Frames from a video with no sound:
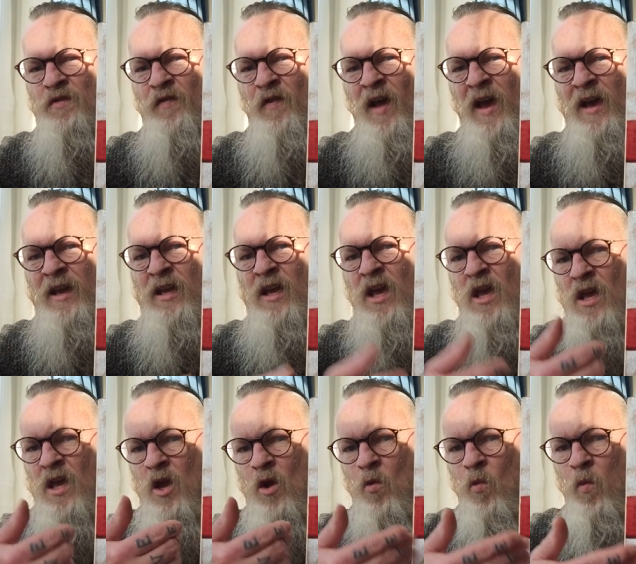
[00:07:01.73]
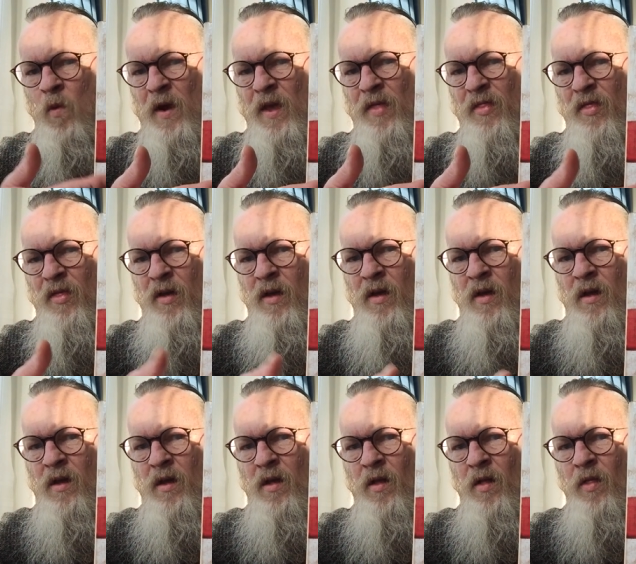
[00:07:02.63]
flag, with
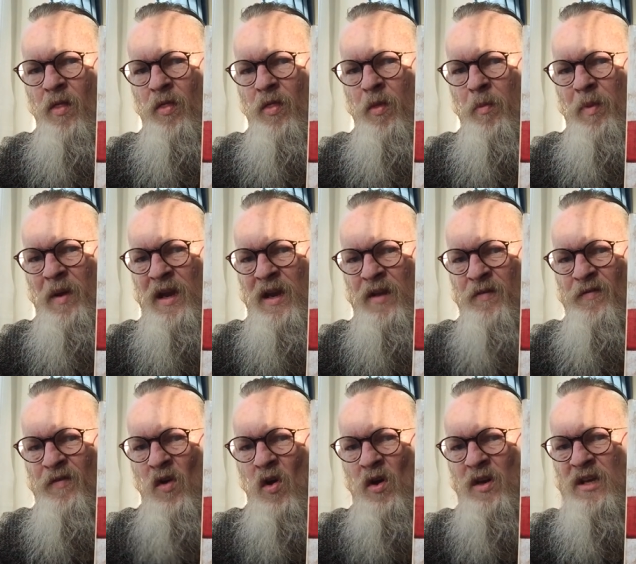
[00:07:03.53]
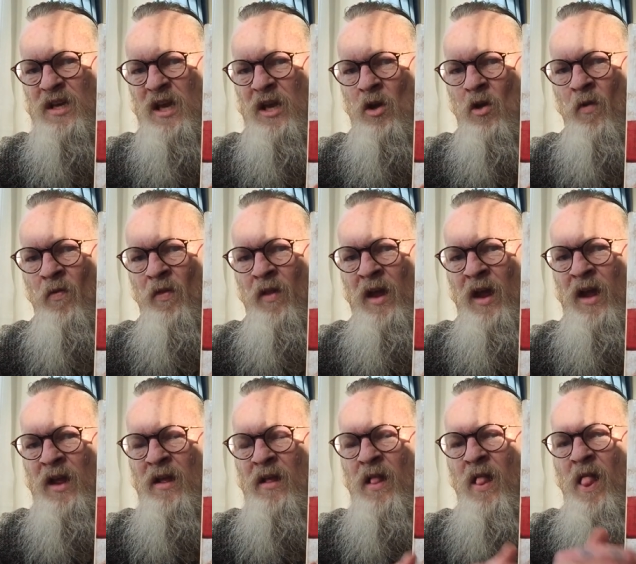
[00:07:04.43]
the bearded Viking on
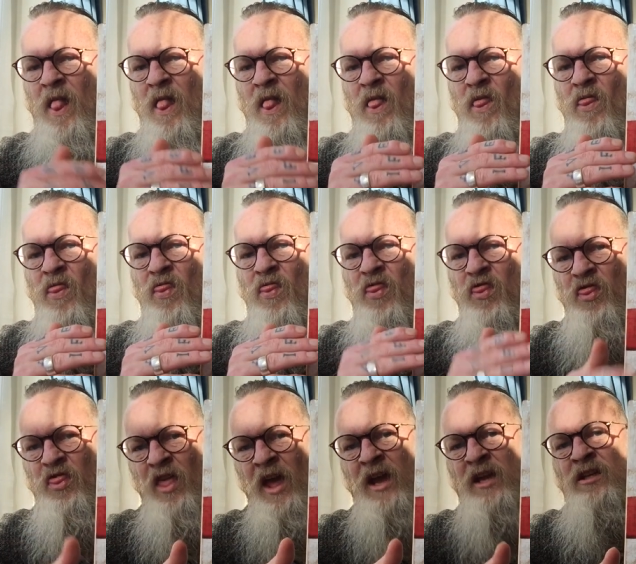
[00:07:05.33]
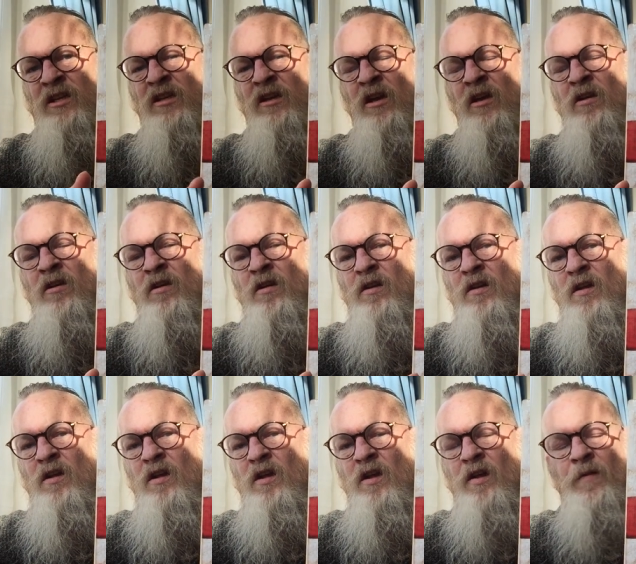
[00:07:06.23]
there. Thank you.
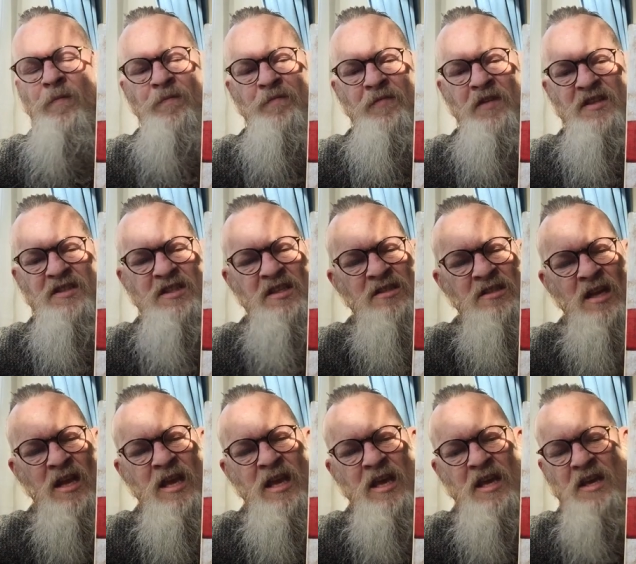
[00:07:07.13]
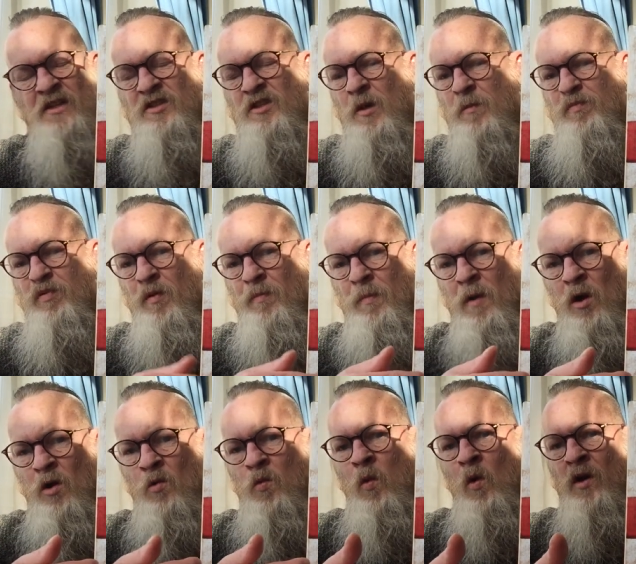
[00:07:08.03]
This isn't here to
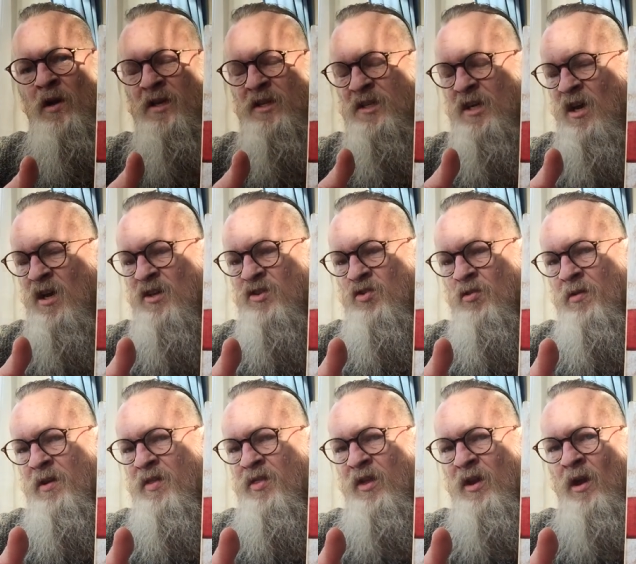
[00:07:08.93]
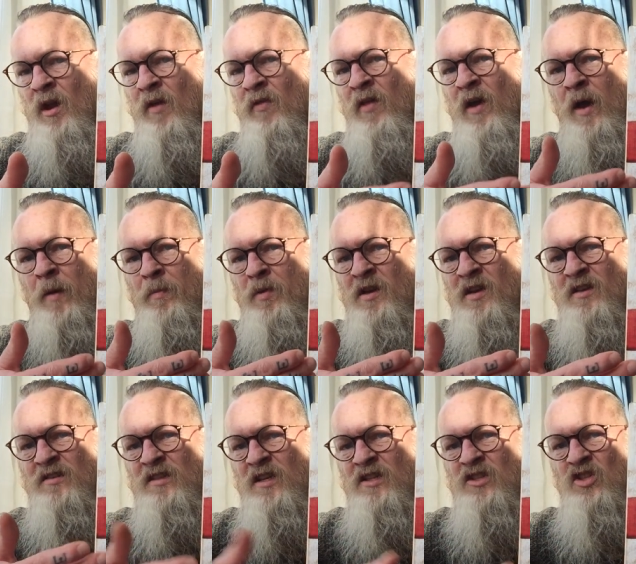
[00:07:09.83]
promote what he does or anything like that,
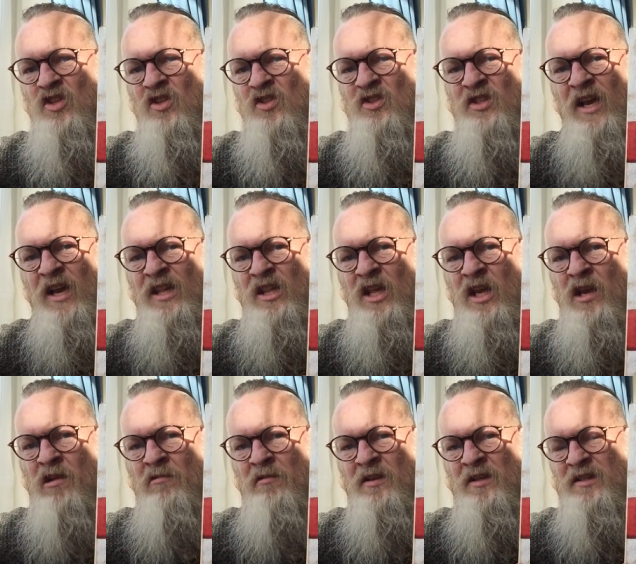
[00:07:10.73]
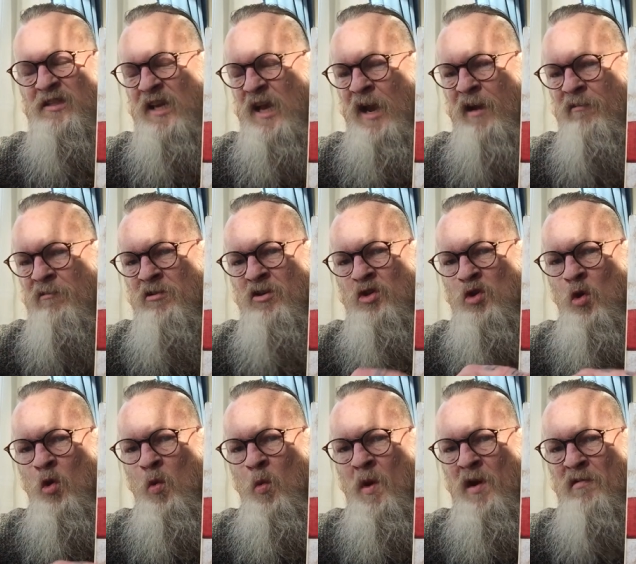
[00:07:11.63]
because he's just sat there in his garage
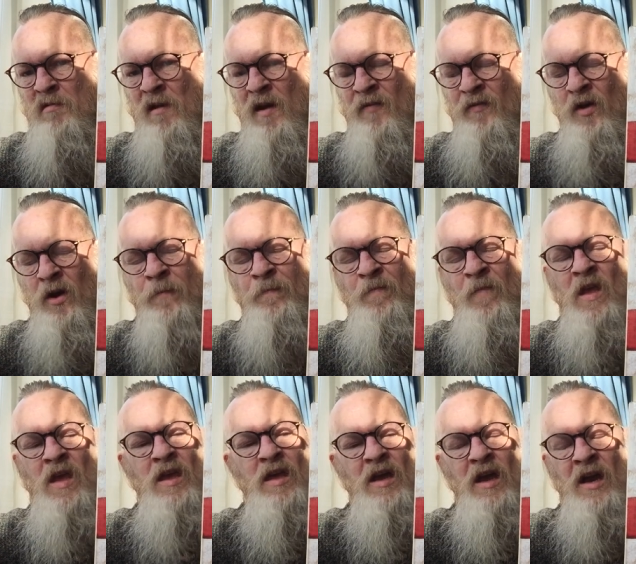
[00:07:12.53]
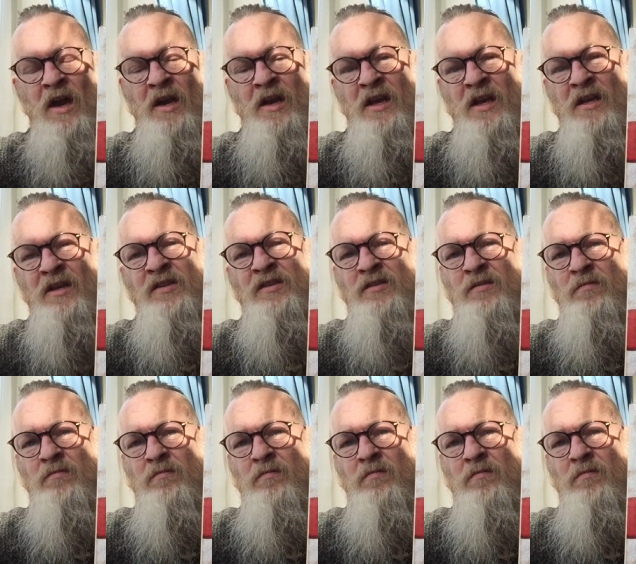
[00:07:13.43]
or wherever, and he has